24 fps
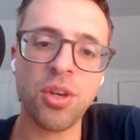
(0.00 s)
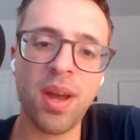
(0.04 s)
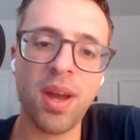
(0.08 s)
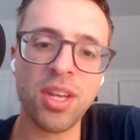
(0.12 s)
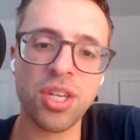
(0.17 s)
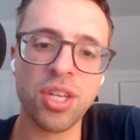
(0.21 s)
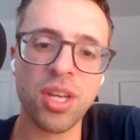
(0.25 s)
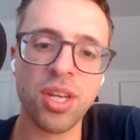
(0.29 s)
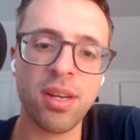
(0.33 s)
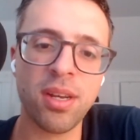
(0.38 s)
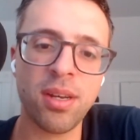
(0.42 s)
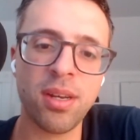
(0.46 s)

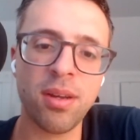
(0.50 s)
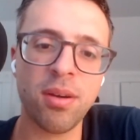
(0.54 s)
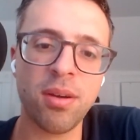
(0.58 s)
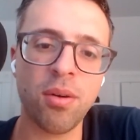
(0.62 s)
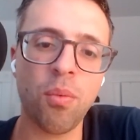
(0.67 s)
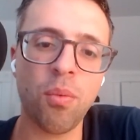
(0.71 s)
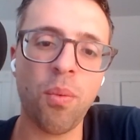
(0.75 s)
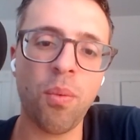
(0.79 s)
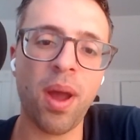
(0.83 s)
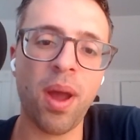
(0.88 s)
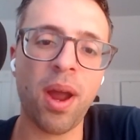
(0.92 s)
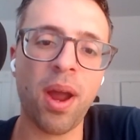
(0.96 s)

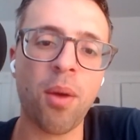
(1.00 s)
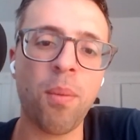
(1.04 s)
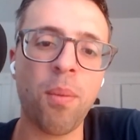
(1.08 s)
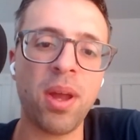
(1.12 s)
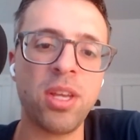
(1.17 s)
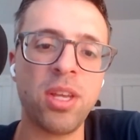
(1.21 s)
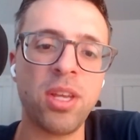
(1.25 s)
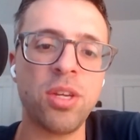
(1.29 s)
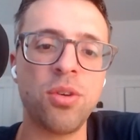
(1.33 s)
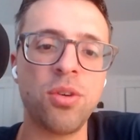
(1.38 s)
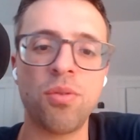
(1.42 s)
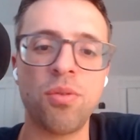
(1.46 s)
situation
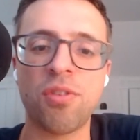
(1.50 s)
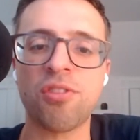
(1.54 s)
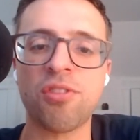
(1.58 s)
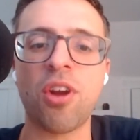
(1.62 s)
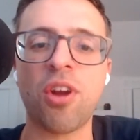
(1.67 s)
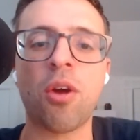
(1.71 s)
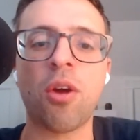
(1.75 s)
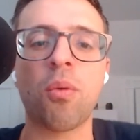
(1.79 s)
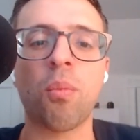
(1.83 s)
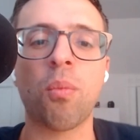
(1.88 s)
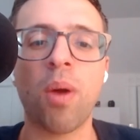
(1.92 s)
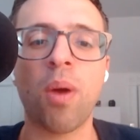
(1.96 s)
where when
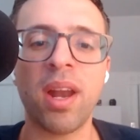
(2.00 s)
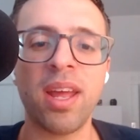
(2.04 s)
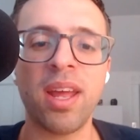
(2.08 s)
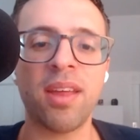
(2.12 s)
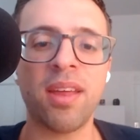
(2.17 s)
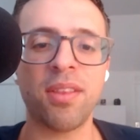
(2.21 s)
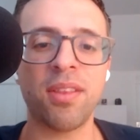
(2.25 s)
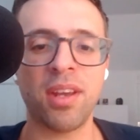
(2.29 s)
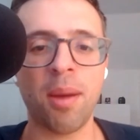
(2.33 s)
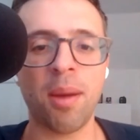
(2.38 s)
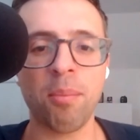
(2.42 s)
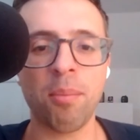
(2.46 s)
you start
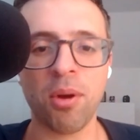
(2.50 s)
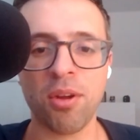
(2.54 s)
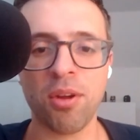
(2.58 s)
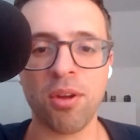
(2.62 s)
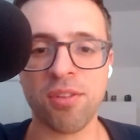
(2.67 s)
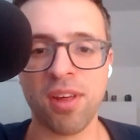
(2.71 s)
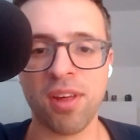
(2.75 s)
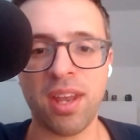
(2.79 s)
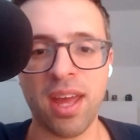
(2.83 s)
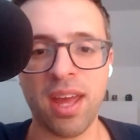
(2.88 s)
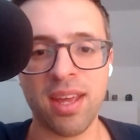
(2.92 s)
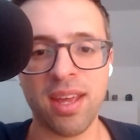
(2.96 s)
running the
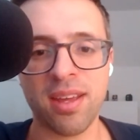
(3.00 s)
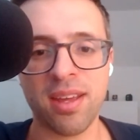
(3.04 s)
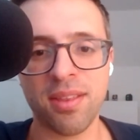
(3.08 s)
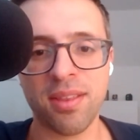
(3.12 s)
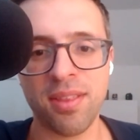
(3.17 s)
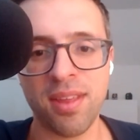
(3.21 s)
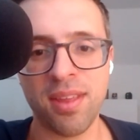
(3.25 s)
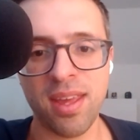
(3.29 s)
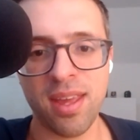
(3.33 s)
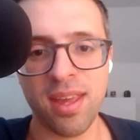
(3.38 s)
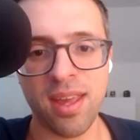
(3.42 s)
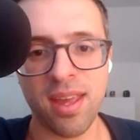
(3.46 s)
numbers on
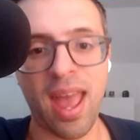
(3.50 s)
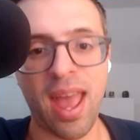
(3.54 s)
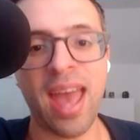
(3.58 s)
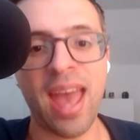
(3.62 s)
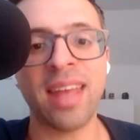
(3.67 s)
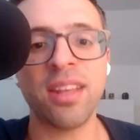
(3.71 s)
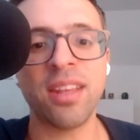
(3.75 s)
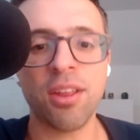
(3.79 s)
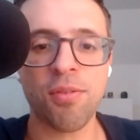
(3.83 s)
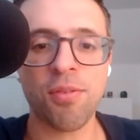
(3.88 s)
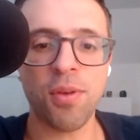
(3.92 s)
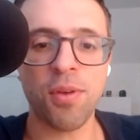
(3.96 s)
like
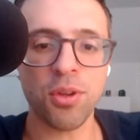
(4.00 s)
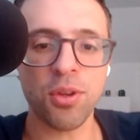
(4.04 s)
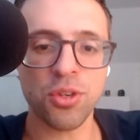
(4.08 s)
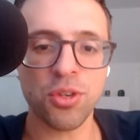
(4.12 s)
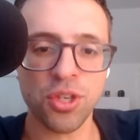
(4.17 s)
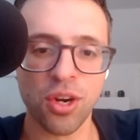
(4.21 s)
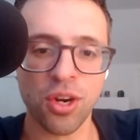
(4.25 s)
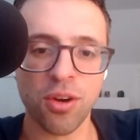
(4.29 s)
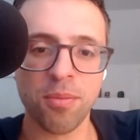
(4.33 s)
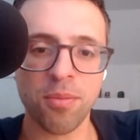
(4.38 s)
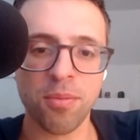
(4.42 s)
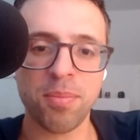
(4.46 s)
the
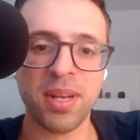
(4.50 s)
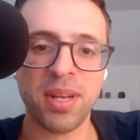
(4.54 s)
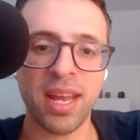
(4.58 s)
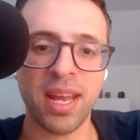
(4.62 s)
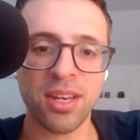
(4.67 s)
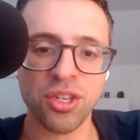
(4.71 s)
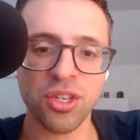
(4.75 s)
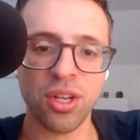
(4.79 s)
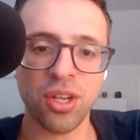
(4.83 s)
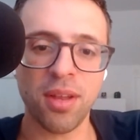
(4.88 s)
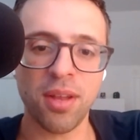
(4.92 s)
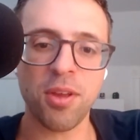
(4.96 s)
endless future
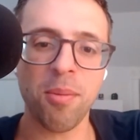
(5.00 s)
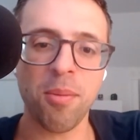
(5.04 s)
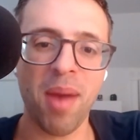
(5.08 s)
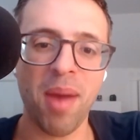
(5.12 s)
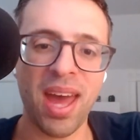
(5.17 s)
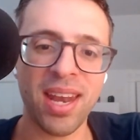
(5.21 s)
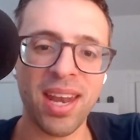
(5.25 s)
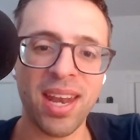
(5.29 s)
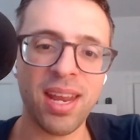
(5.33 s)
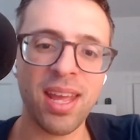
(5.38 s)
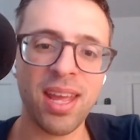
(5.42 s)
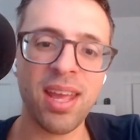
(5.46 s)
potential
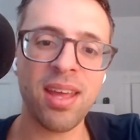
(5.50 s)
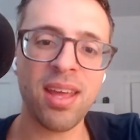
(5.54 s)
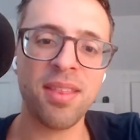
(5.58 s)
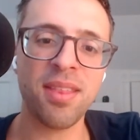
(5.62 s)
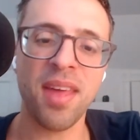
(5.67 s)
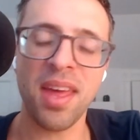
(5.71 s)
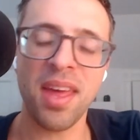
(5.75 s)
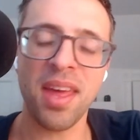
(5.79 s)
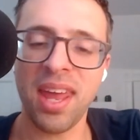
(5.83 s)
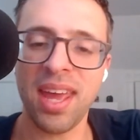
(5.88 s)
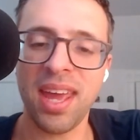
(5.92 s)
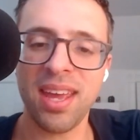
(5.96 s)
of
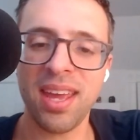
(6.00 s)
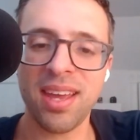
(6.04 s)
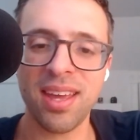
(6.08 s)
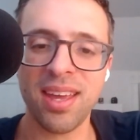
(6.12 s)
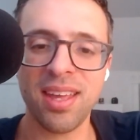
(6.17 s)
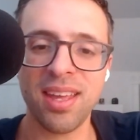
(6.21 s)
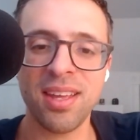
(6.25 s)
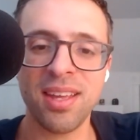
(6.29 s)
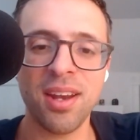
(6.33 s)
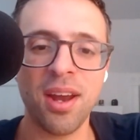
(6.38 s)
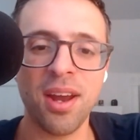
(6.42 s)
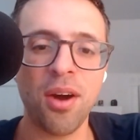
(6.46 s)
humanity then
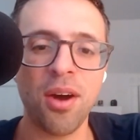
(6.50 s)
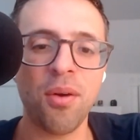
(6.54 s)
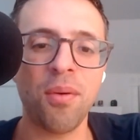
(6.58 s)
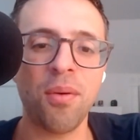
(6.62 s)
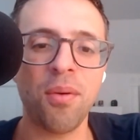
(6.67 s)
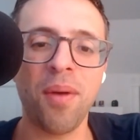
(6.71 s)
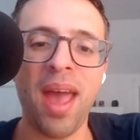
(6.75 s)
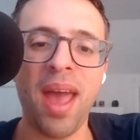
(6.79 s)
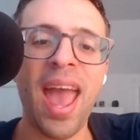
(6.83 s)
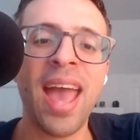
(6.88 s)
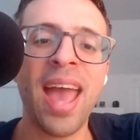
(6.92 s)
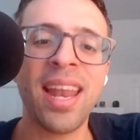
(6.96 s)
like you
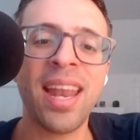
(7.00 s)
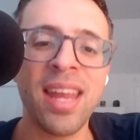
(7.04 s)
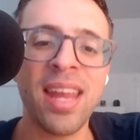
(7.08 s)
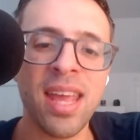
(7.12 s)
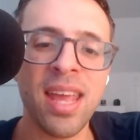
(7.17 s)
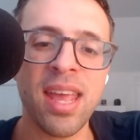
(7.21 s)
know